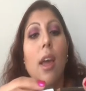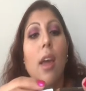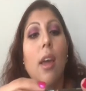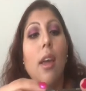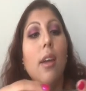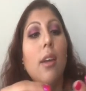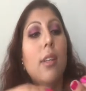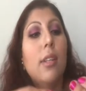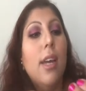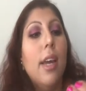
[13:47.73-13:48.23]

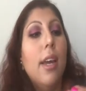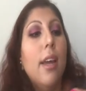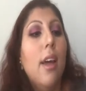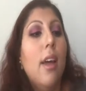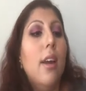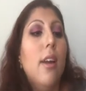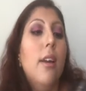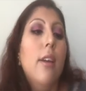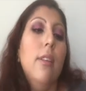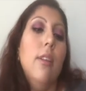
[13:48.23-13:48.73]
And I
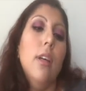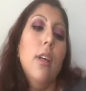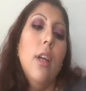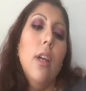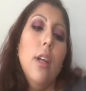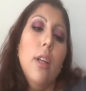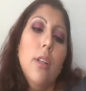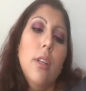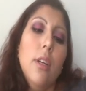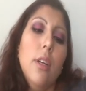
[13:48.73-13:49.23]
got it in the
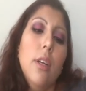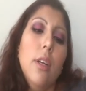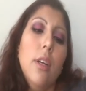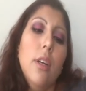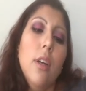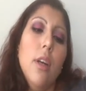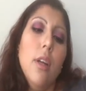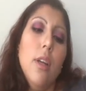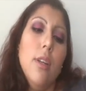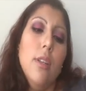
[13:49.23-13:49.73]

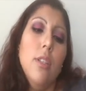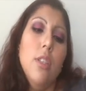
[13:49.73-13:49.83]
color